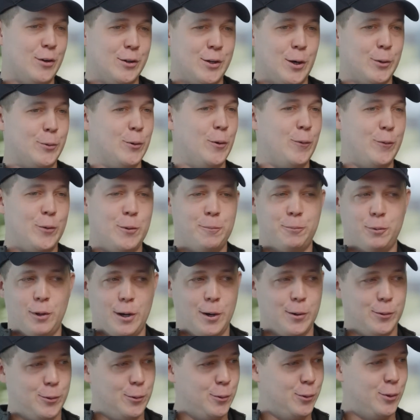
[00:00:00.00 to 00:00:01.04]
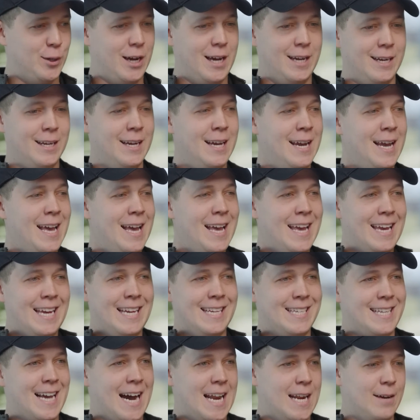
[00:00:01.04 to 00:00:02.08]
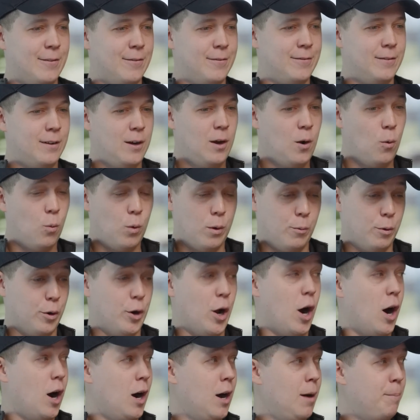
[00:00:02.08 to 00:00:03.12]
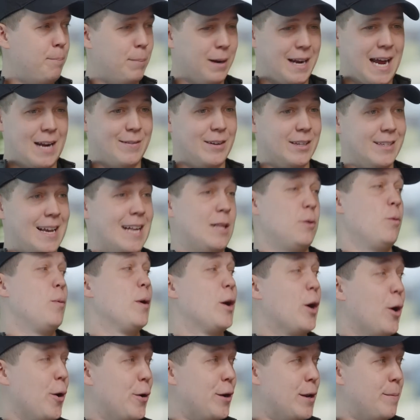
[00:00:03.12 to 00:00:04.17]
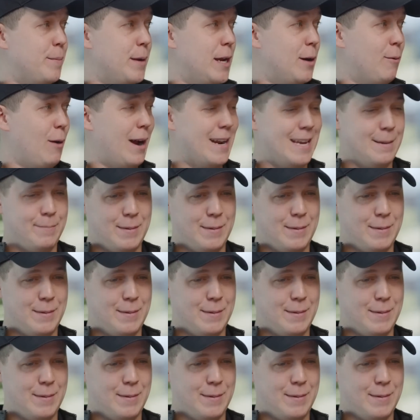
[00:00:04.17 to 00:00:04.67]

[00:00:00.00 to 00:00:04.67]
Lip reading: I talked to a few players who said he's kind of we were in awe, but kind of exactly what we heard he'd be, right?